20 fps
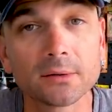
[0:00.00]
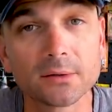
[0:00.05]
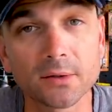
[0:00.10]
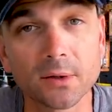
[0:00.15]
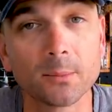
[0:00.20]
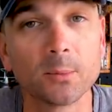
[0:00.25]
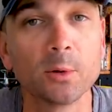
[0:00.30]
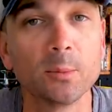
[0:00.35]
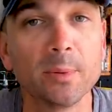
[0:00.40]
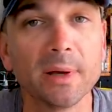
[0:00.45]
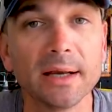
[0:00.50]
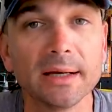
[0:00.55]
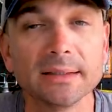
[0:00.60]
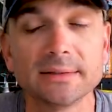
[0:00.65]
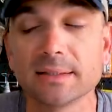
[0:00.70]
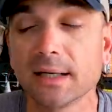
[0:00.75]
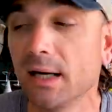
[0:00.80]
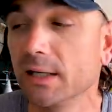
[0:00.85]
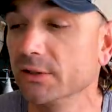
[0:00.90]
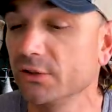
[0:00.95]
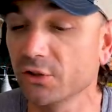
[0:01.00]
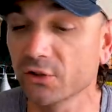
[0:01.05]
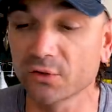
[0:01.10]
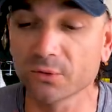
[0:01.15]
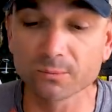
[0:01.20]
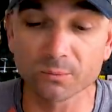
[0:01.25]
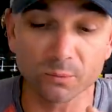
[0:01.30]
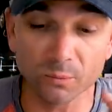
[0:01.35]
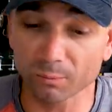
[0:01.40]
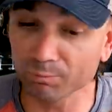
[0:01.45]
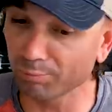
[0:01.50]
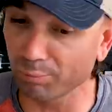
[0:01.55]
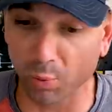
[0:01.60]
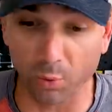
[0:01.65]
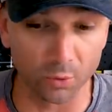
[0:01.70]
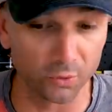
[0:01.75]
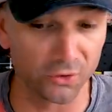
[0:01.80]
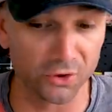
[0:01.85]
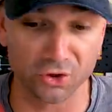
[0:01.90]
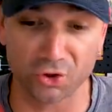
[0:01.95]
summer baits. I just
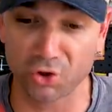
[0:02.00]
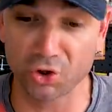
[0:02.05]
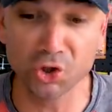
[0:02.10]
pulled this